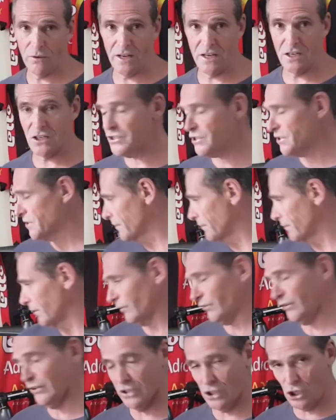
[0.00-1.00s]
range
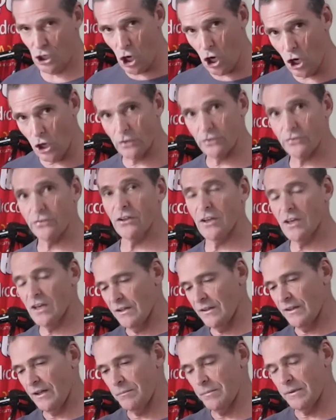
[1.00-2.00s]
difference in your cogs.
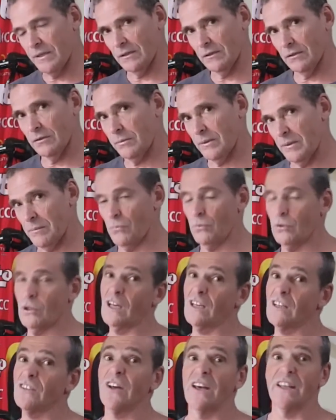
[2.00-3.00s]
That'd be a little bit
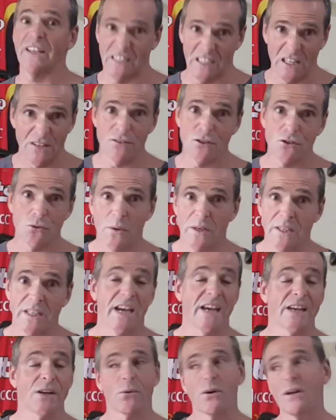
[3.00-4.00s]
more like, say, an
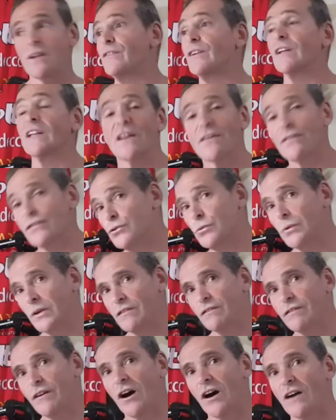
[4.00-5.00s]
1128 or even
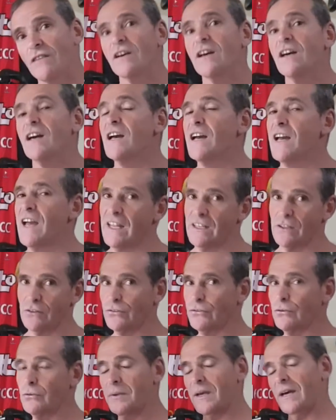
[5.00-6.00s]
1125, and
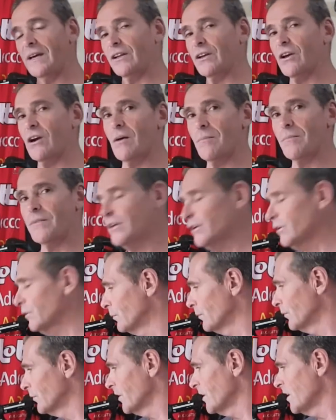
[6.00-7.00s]
you'll still be able to go up the
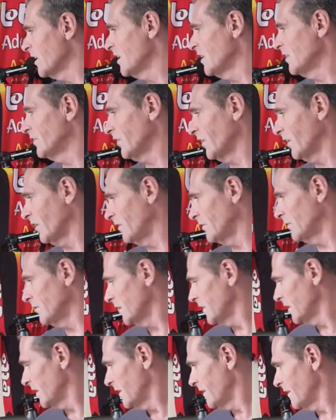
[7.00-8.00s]
hills.
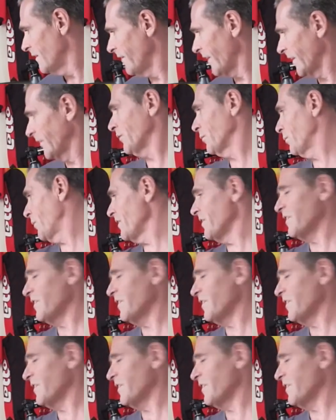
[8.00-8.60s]
So that's the